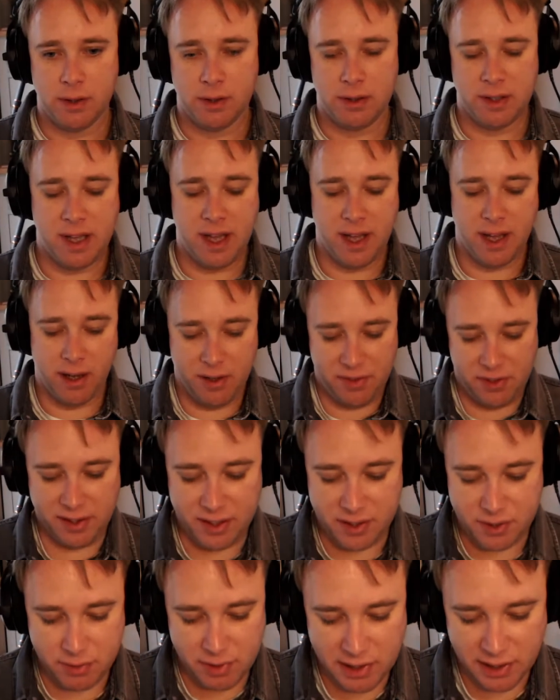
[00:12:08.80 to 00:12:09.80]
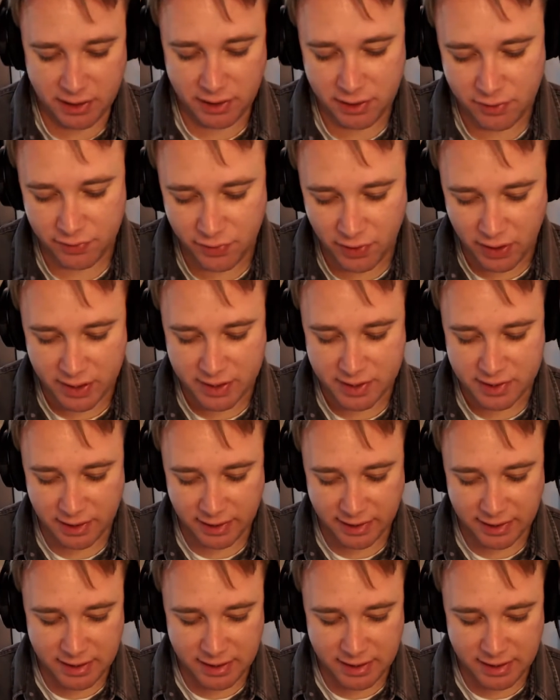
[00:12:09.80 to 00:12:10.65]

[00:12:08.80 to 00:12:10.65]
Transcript: Yeah, I think that's really good advice. Like,